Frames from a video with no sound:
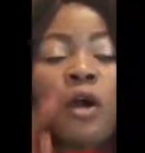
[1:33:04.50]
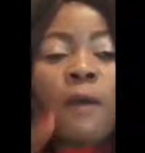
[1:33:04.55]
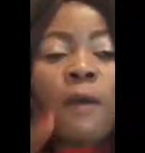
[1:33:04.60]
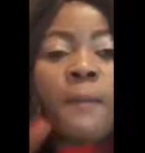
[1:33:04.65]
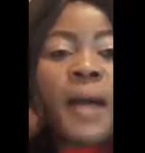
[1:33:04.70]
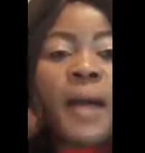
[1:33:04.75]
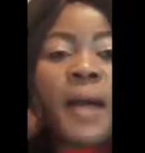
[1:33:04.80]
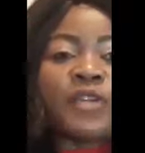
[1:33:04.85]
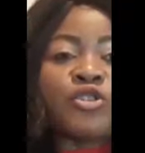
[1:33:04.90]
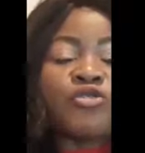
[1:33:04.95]
our
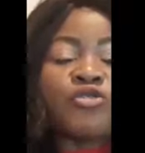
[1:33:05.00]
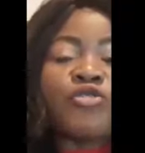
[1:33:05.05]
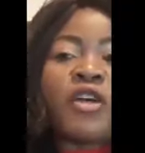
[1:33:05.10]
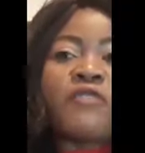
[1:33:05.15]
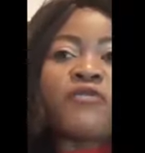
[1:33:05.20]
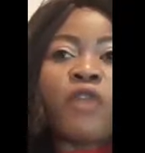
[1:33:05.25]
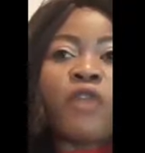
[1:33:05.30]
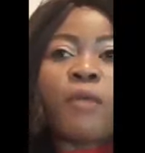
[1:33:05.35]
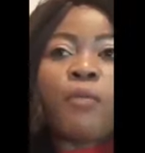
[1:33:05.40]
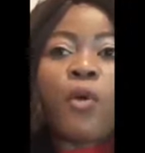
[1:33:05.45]
children
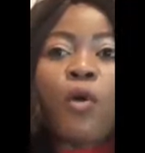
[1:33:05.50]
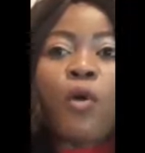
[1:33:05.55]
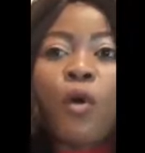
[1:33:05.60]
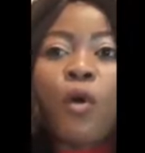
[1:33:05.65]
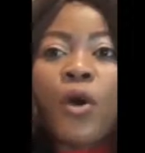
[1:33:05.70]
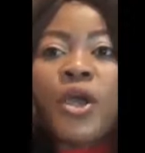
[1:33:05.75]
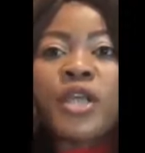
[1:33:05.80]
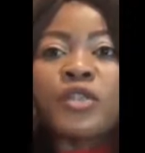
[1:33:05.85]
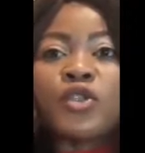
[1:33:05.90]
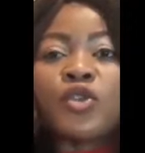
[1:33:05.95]
from
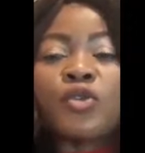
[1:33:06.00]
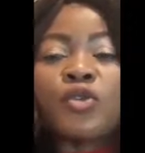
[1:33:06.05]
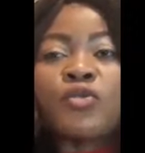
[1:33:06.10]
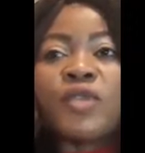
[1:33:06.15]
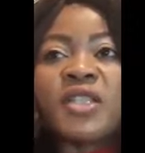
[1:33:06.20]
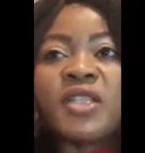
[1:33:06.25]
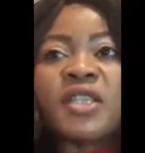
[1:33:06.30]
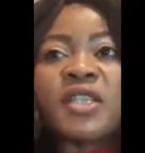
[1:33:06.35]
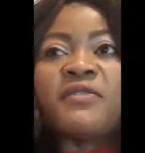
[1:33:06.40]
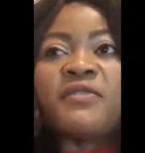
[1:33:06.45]
going to
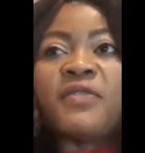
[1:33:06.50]
receive